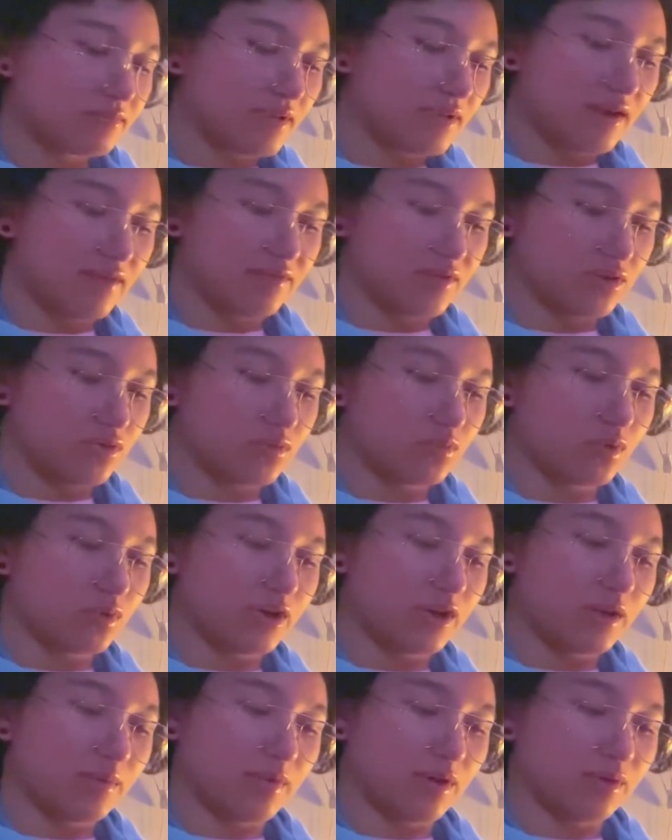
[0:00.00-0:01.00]
having to
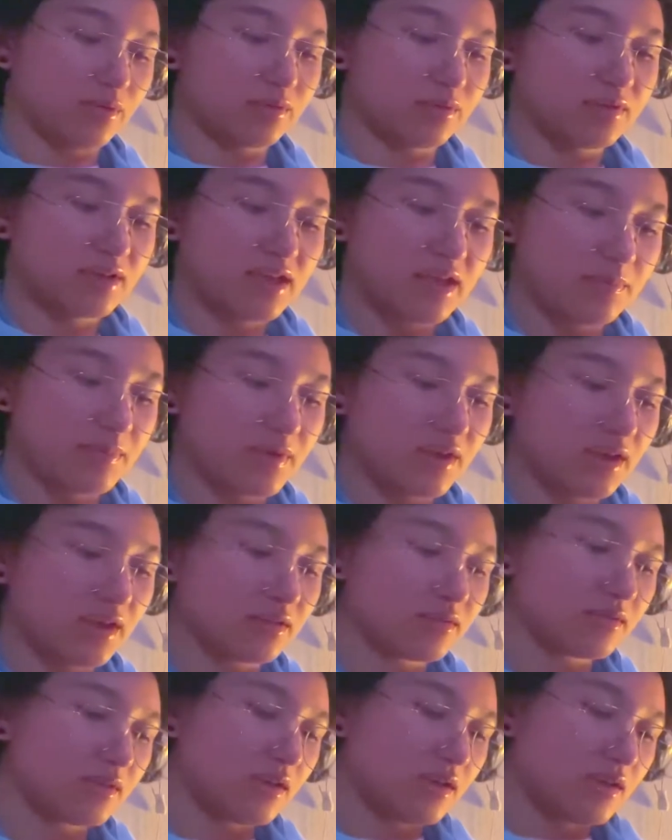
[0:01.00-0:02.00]
worry about keeping
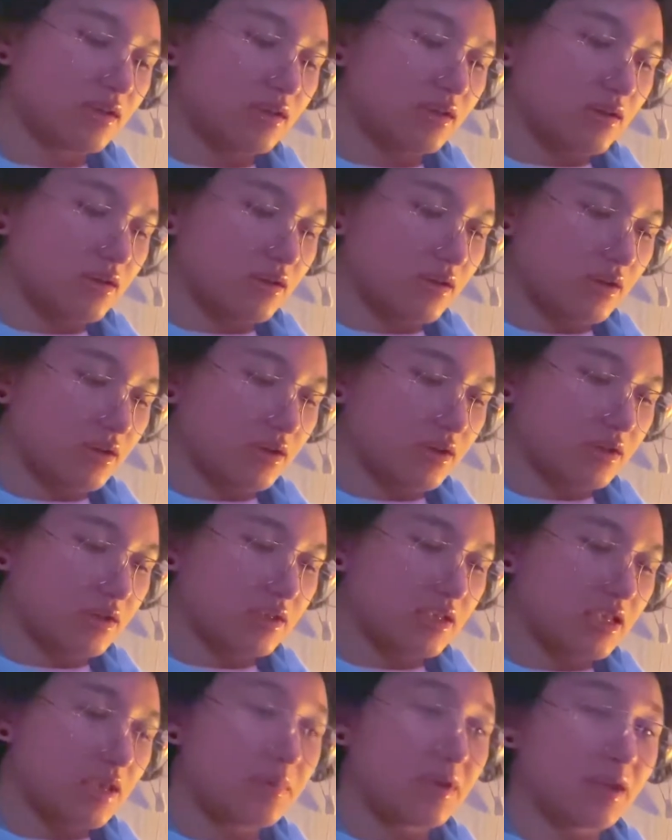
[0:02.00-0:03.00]

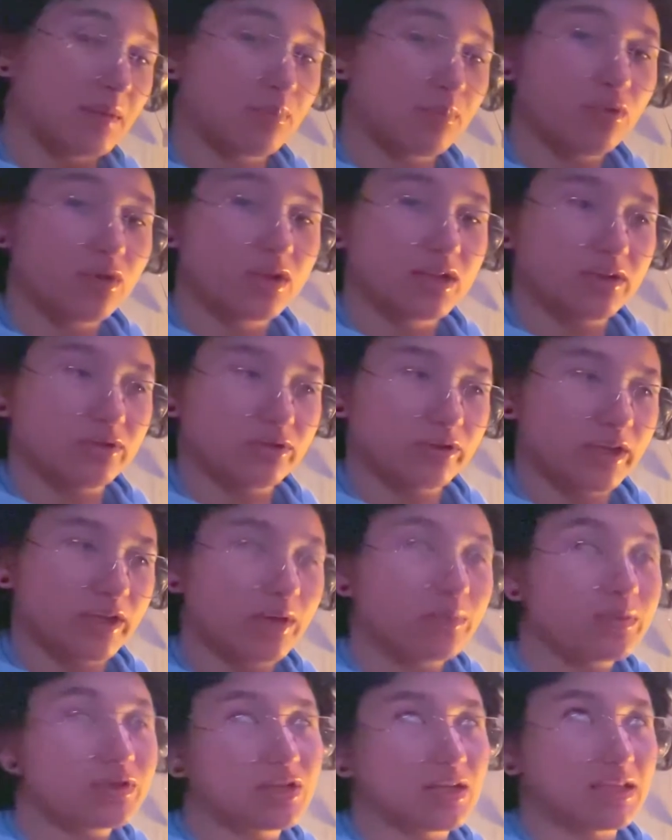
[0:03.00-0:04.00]
it pretty looking,
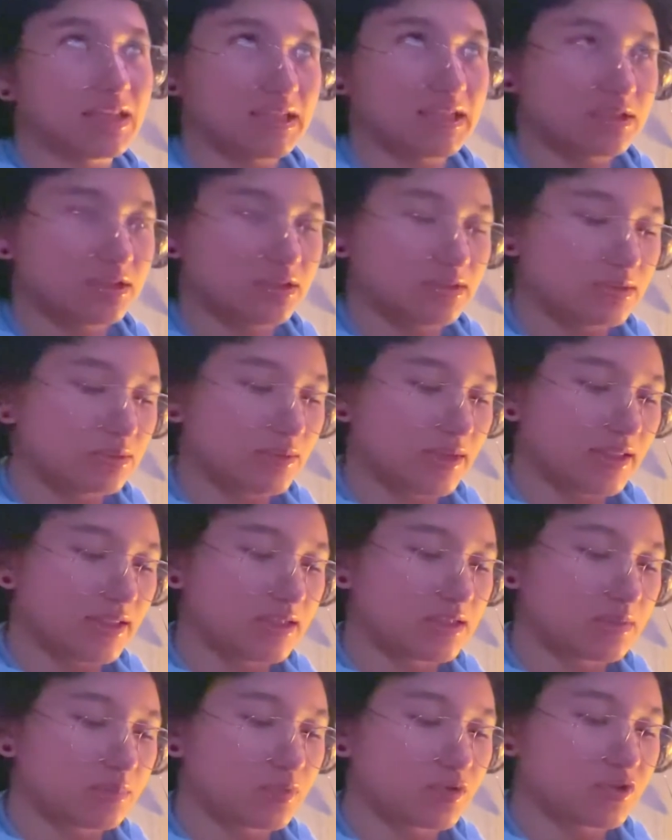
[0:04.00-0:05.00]
which I like to do. I like
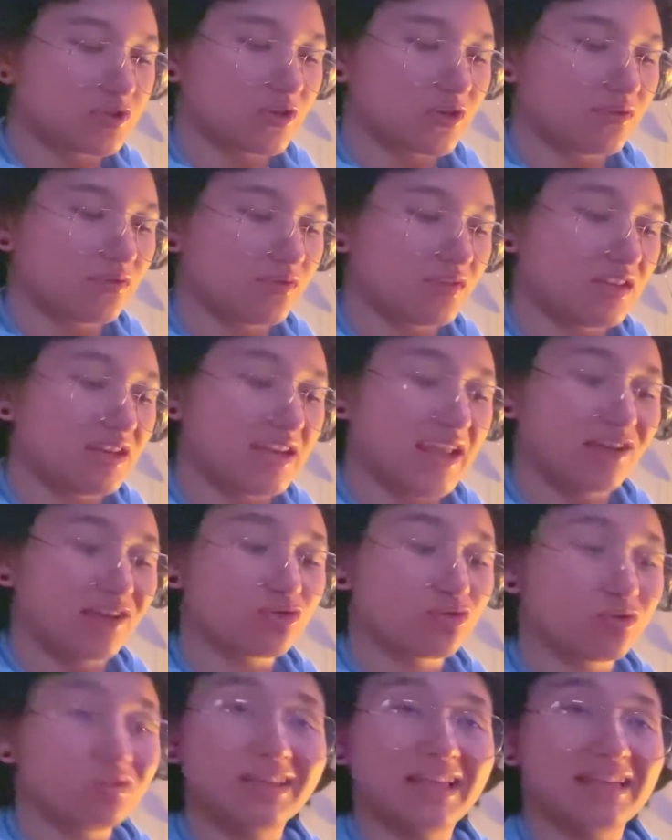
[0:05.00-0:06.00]
to preserve the
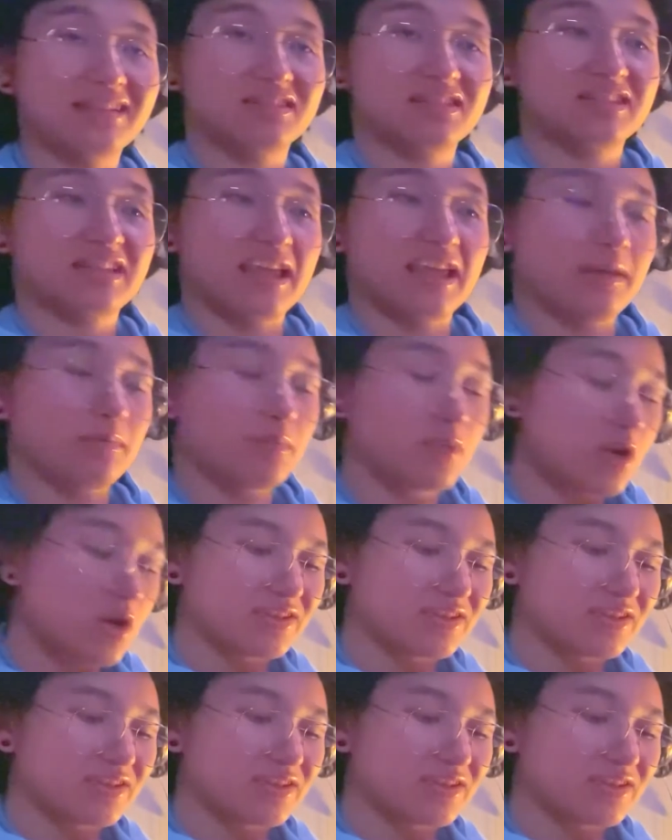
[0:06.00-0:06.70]
natural landscape.